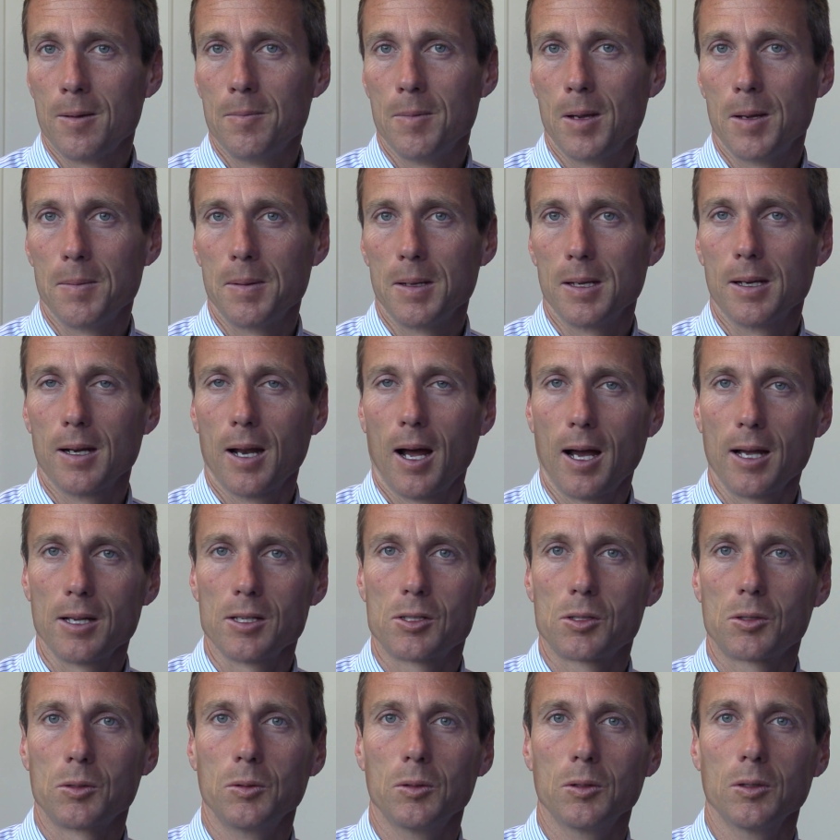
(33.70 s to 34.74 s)
maybe in high
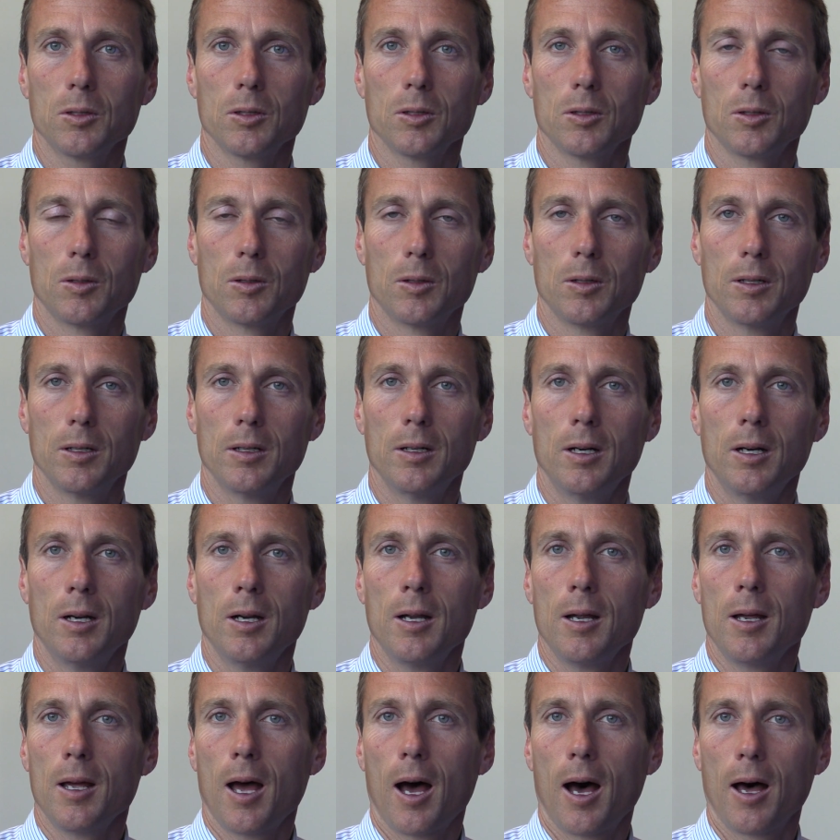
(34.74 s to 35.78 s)
school or
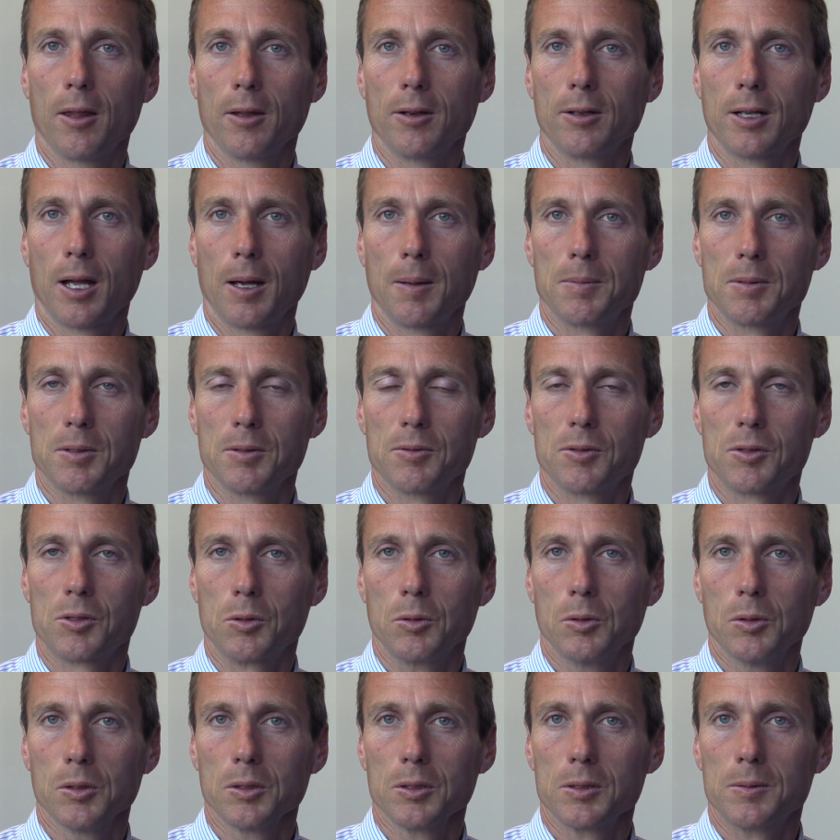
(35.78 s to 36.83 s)
other types of
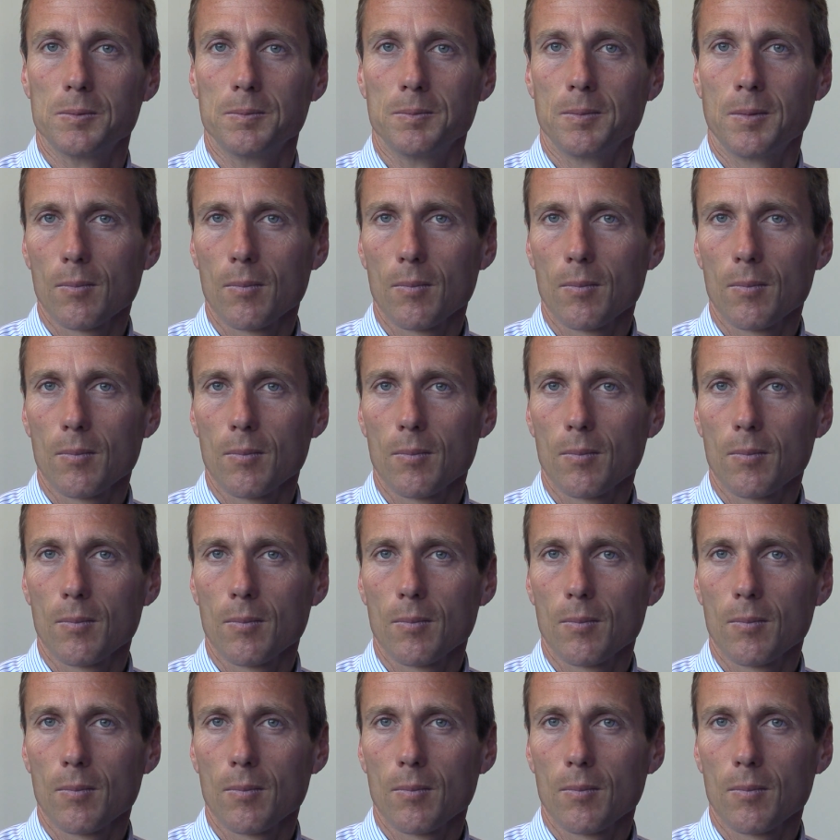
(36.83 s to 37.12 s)
schools.